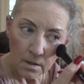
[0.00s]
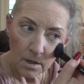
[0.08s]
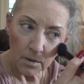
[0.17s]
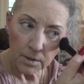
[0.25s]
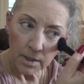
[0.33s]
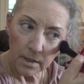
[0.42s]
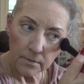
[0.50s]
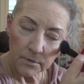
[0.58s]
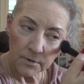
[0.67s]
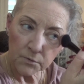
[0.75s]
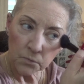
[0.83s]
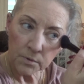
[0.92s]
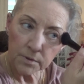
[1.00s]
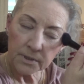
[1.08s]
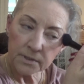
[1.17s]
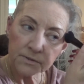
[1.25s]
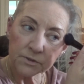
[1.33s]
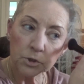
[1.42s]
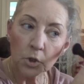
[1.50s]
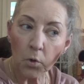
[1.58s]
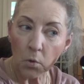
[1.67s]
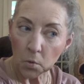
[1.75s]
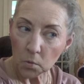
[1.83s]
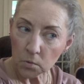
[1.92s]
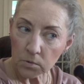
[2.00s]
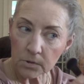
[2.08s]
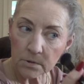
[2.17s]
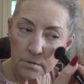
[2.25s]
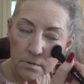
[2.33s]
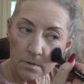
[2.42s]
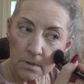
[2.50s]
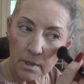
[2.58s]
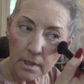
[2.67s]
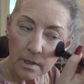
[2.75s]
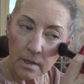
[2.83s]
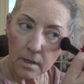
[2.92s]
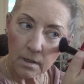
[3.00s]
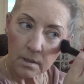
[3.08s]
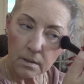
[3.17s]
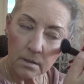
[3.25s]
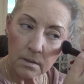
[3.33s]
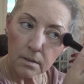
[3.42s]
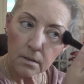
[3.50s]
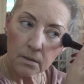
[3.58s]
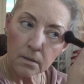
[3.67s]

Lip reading: Okay, this one is gold, and